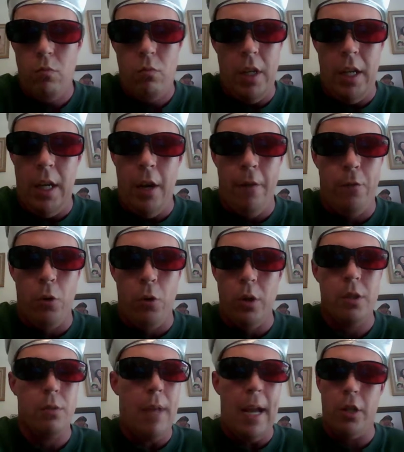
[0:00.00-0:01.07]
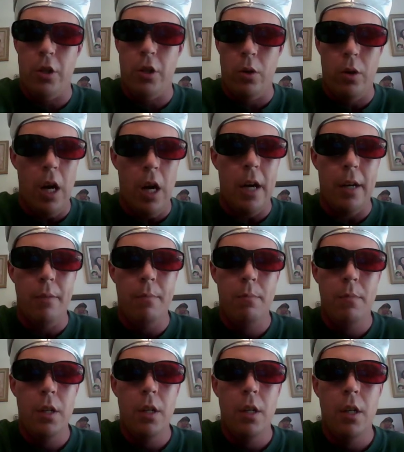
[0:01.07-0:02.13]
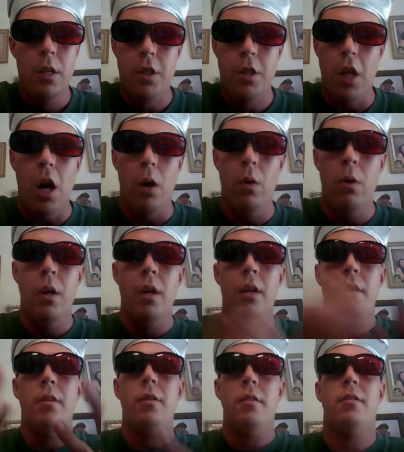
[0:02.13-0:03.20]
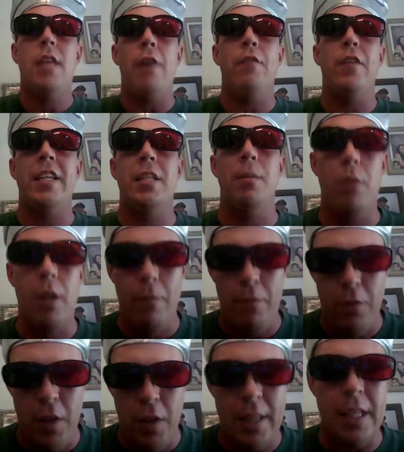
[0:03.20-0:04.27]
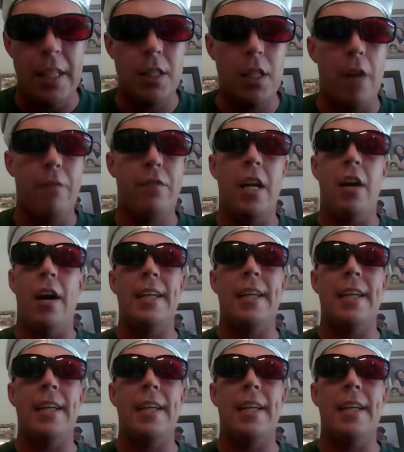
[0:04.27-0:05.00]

the Air Force National Guard. So, definitely some conflicting stuff there.